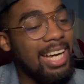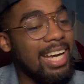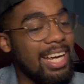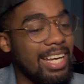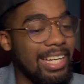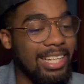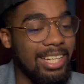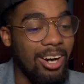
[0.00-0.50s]

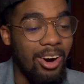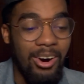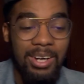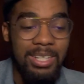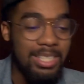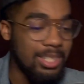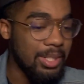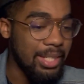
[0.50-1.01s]
and
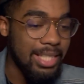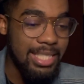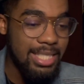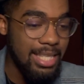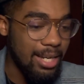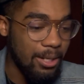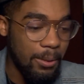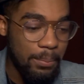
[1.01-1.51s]
onto a
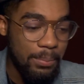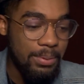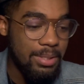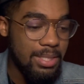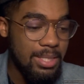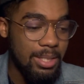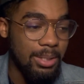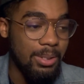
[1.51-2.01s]
setup
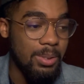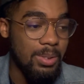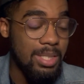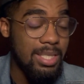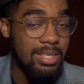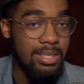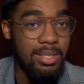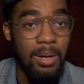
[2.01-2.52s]
so
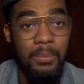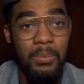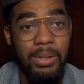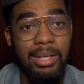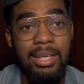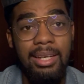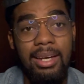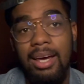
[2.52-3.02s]
someone
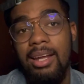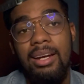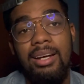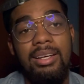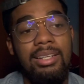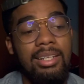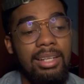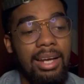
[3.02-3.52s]
can edit
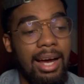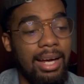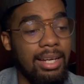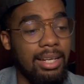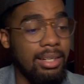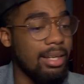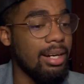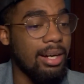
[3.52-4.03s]
it and I
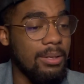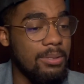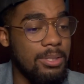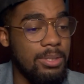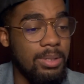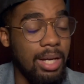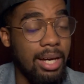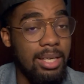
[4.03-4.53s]
can get it out to
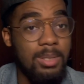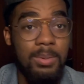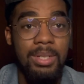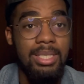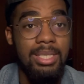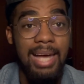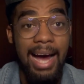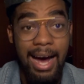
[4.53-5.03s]
you guys
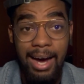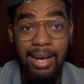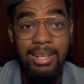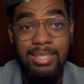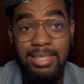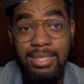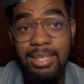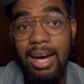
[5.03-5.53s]
because
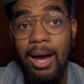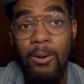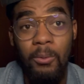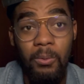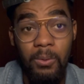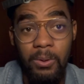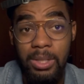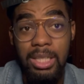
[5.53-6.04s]
honestly, I
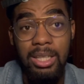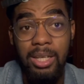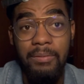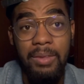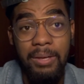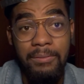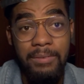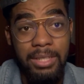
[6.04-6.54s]
really love
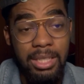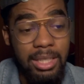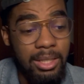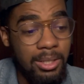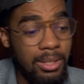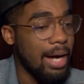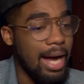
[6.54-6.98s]
that video.